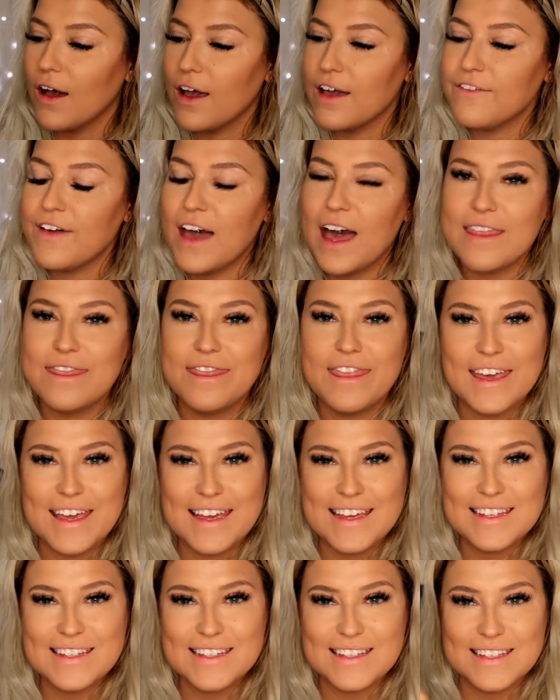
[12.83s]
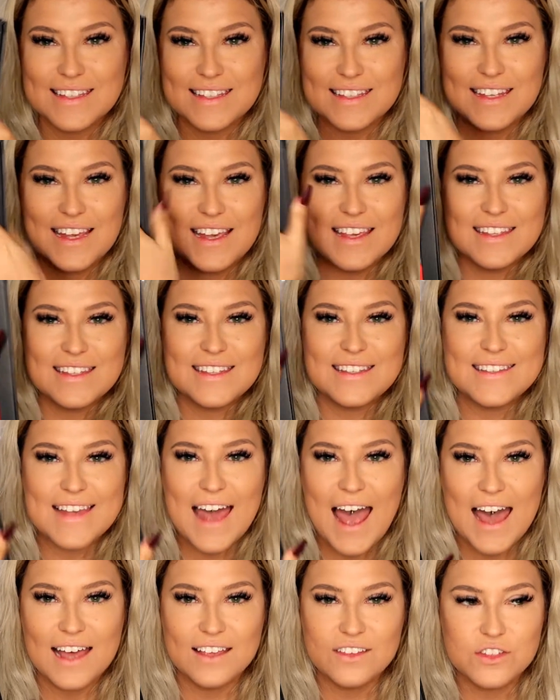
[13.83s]
have had this
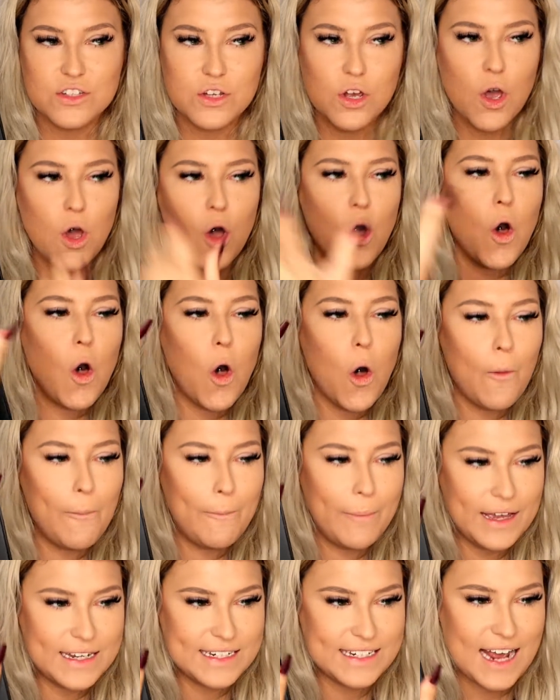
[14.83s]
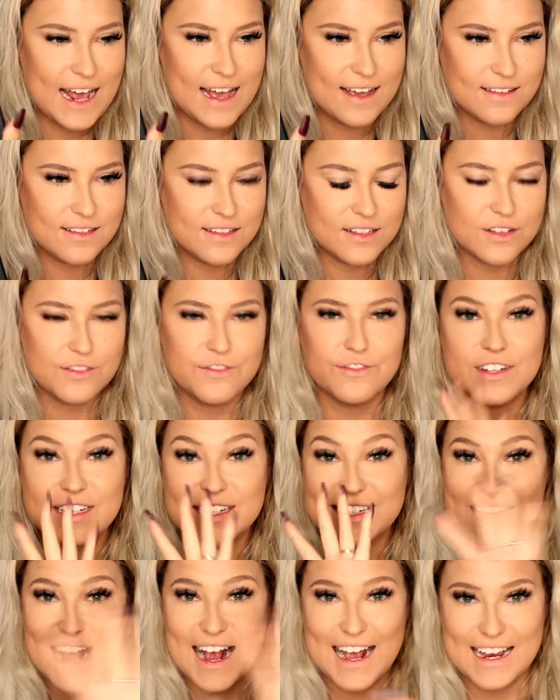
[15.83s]
sat on my desk for
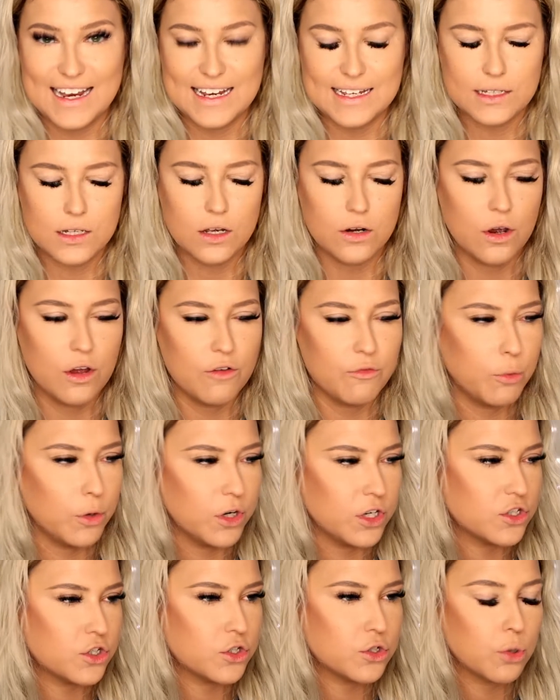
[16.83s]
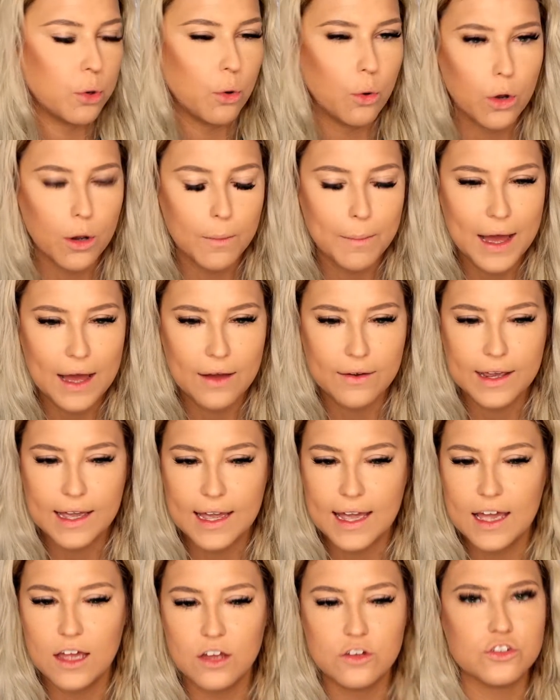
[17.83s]
days and I've wanted to talk about
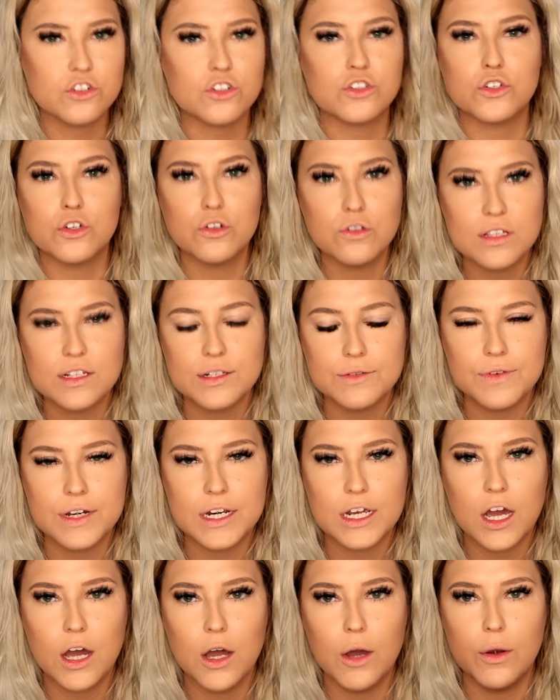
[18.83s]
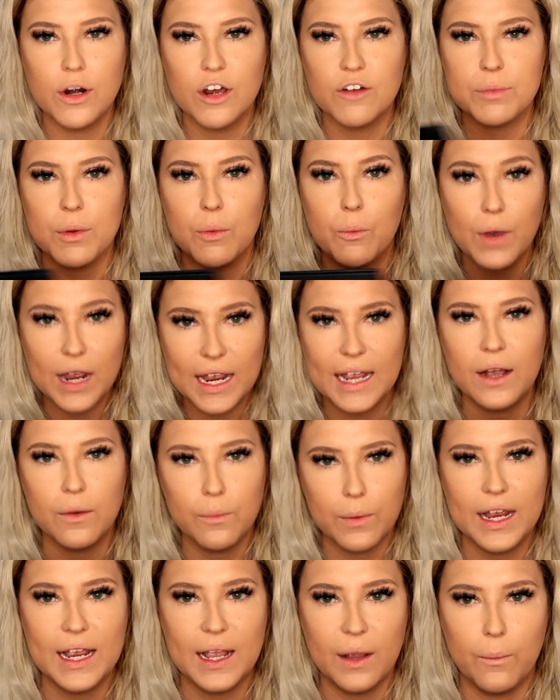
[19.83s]
it and just do this video, and I've been
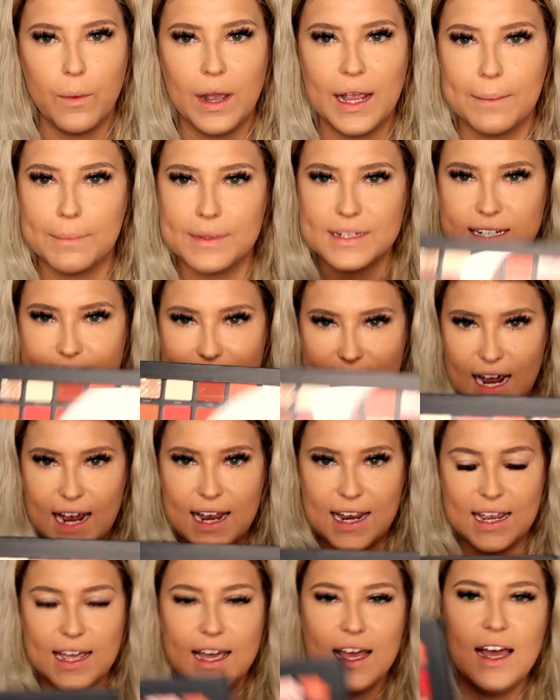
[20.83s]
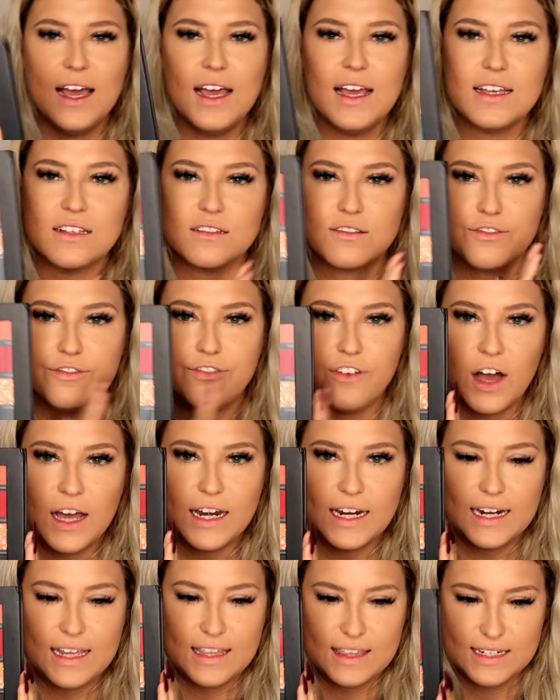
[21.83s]
waiting, but today is
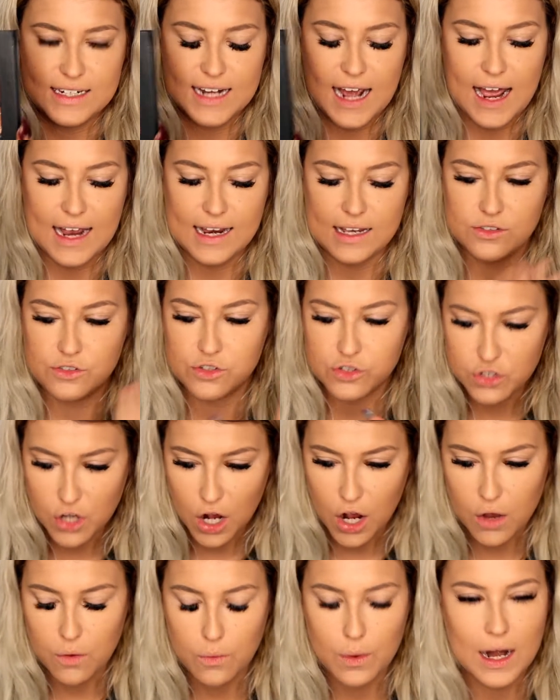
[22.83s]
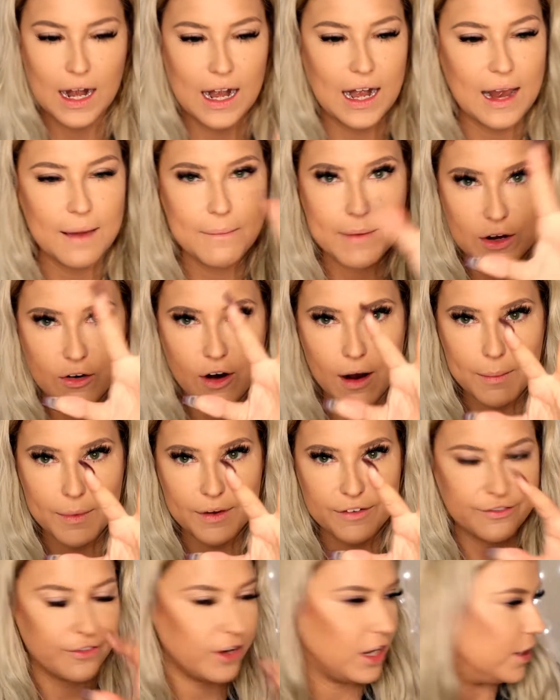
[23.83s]
finally the day. So let me grab
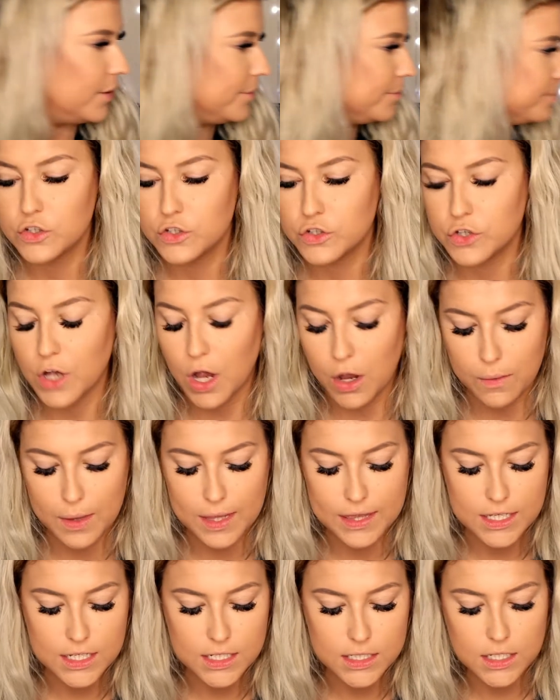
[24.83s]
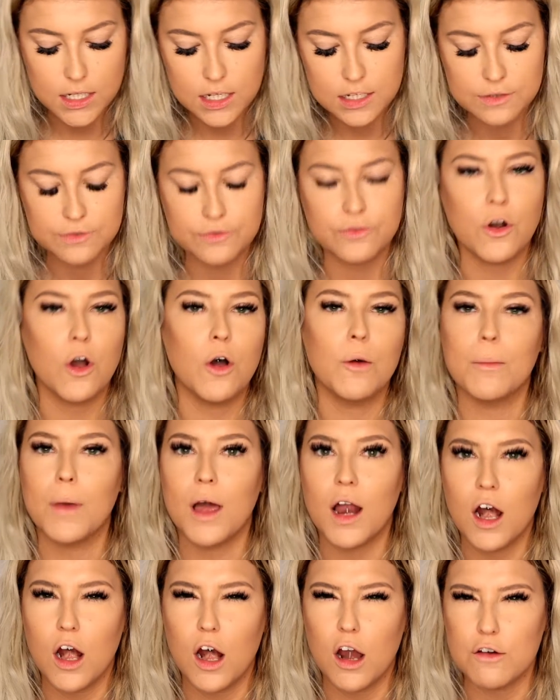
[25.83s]
my phone. So this is from
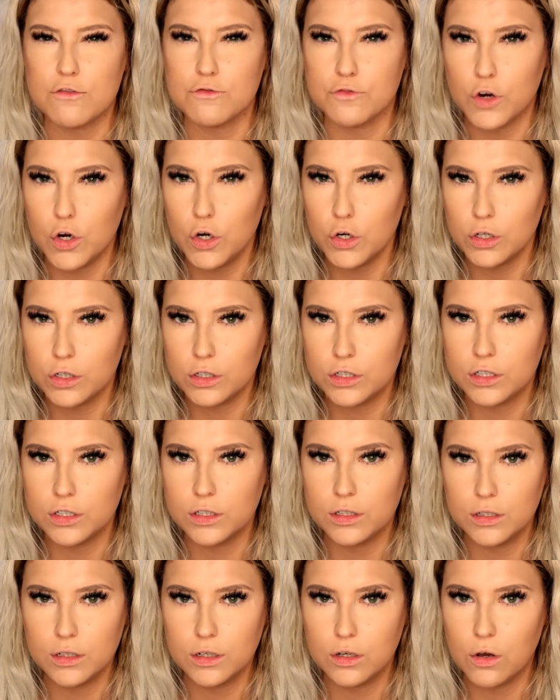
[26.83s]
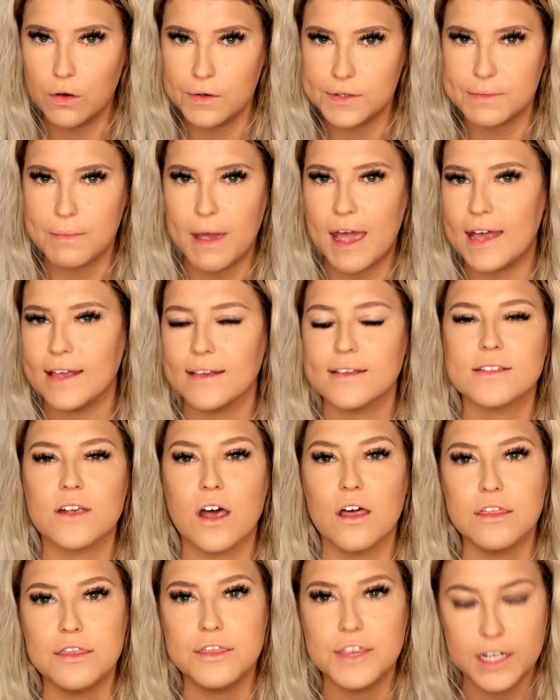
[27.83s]
LAROC Cosmetics.
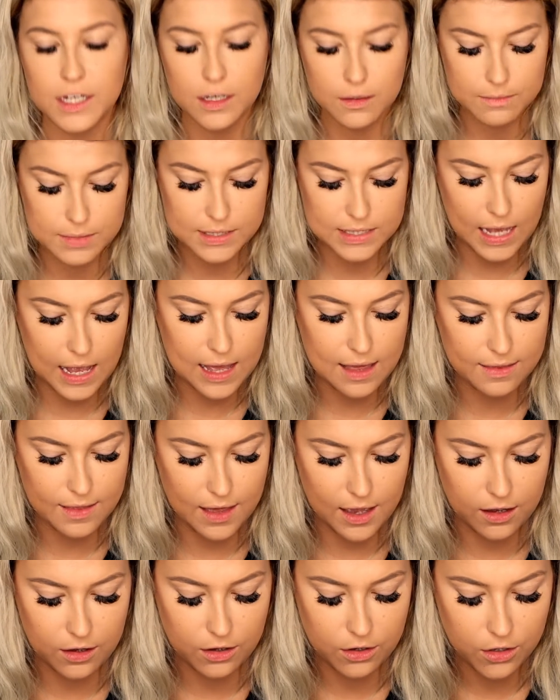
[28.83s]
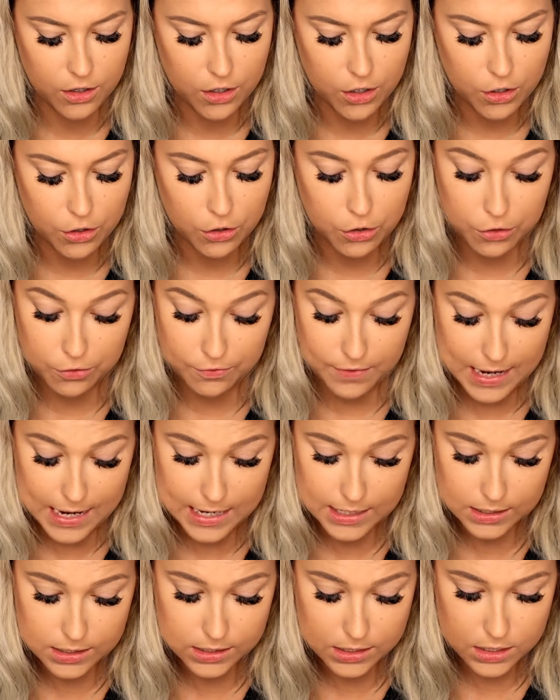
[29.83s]
I think I'm saying that
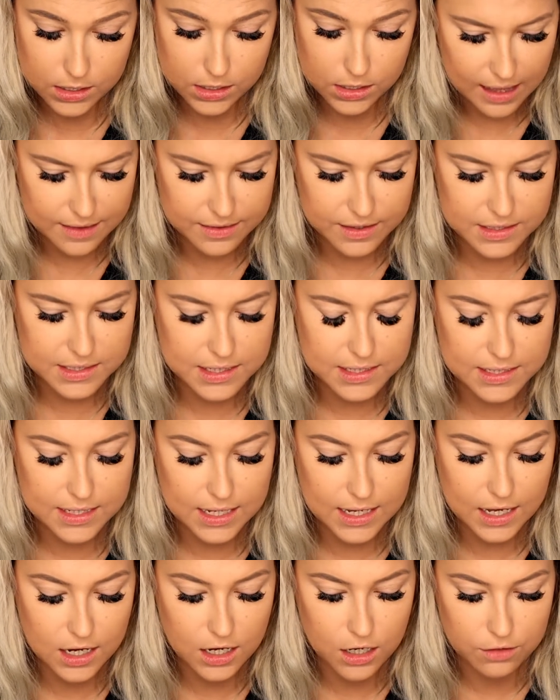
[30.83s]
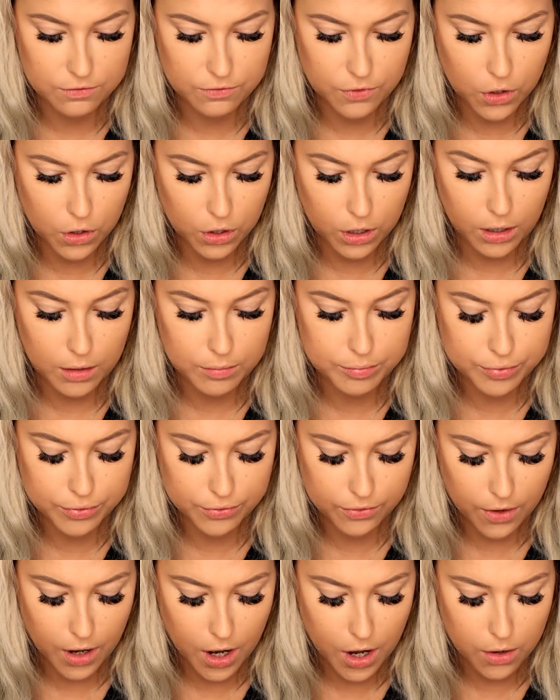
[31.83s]
correct. And this is the LAROC
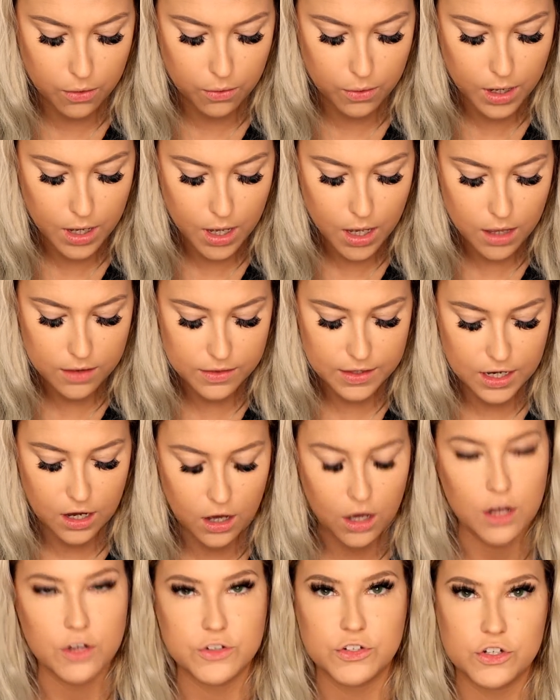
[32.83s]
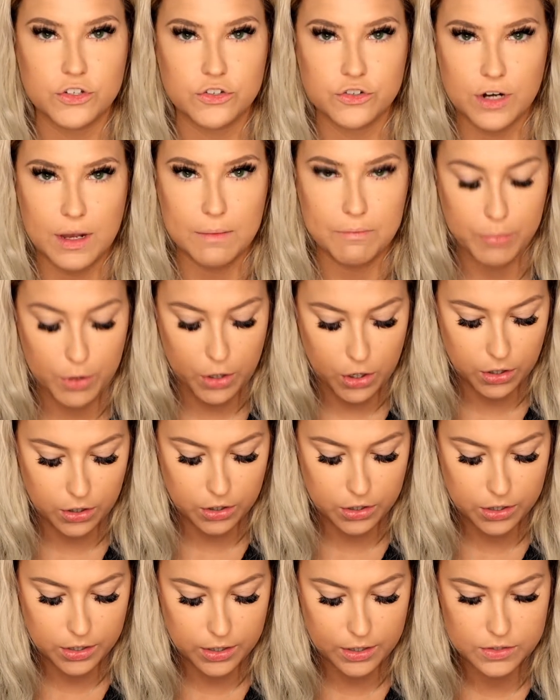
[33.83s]
Pro, the Artistry
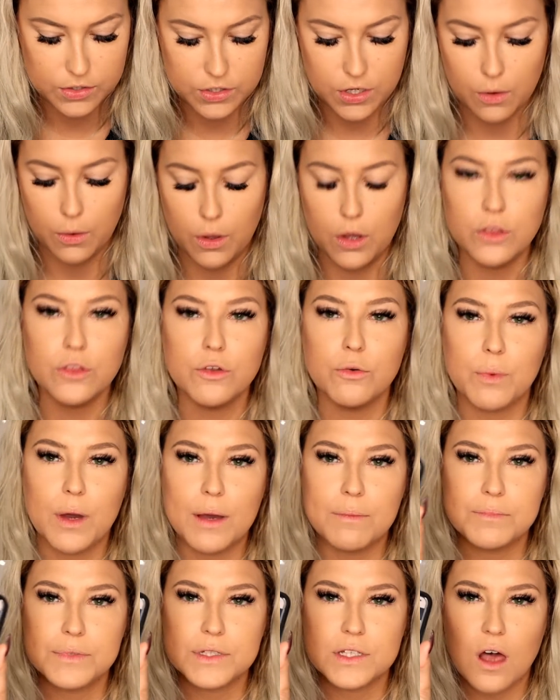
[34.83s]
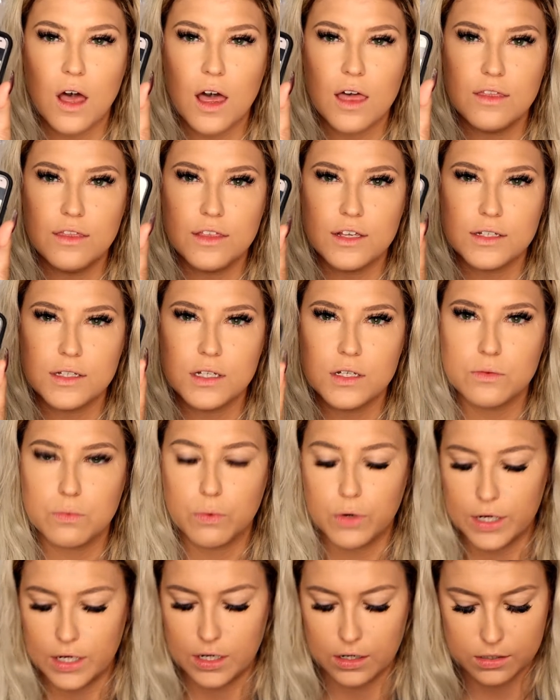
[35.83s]
Book. So on the website, this is
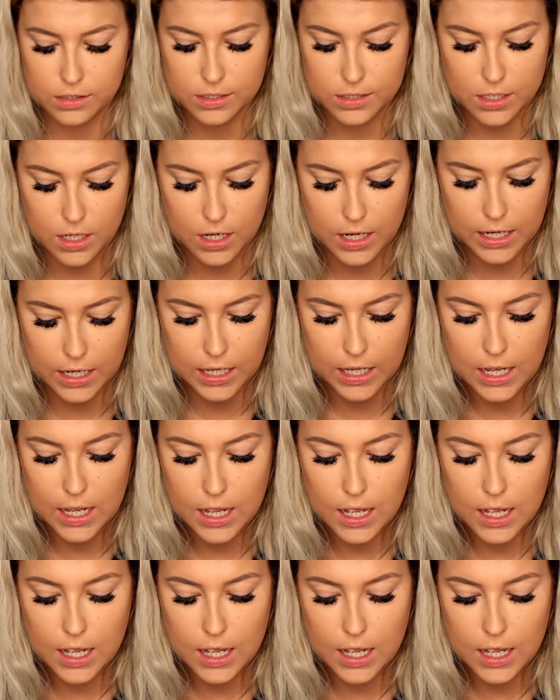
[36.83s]
what it looks like.